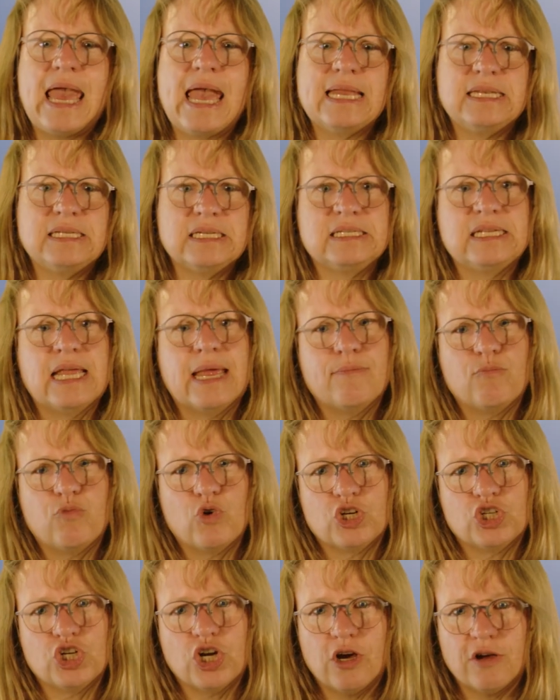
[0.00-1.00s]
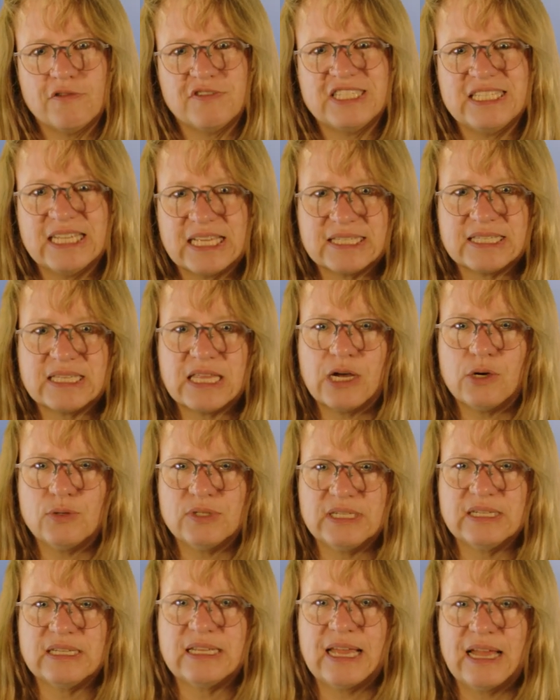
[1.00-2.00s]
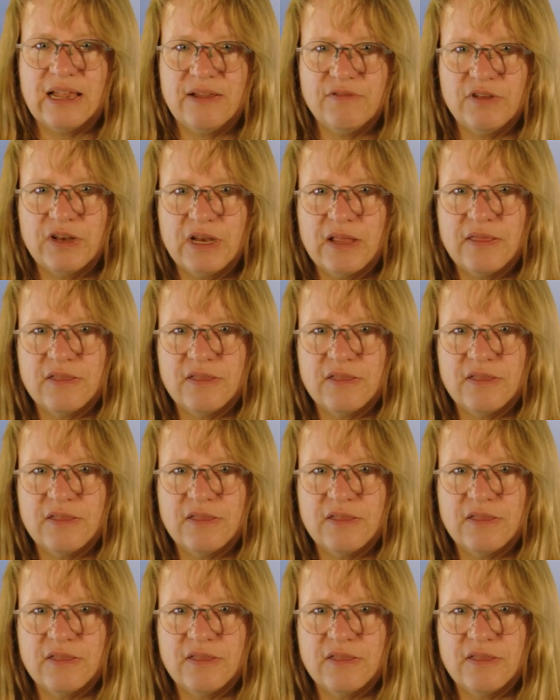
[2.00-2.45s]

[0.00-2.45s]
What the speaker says: at a temperature of 6000 Kelvin.